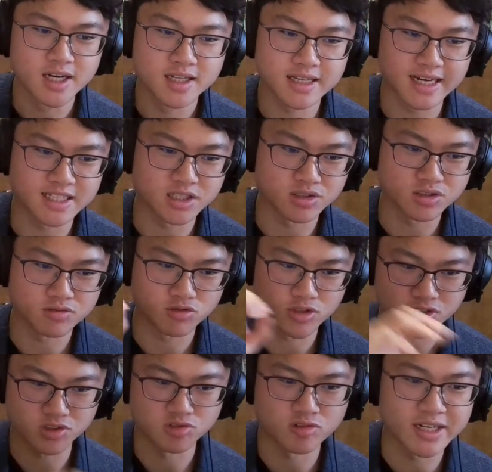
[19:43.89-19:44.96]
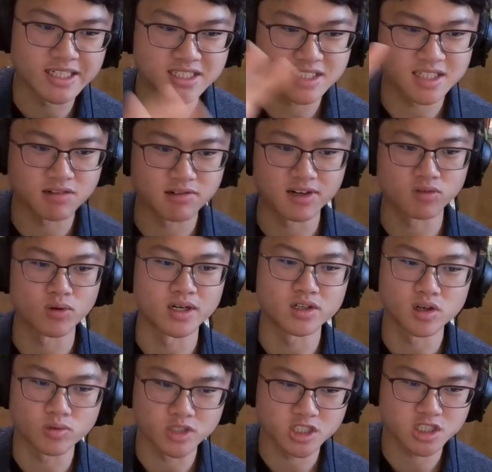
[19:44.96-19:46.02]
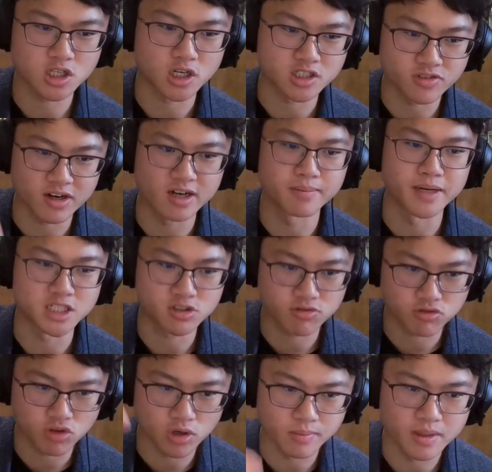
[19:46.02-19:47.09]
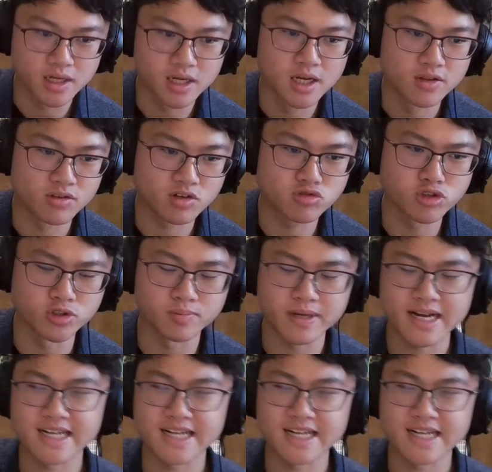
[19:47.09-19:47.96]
the ideas of critical race theory and whatnot, which starts very much from the group.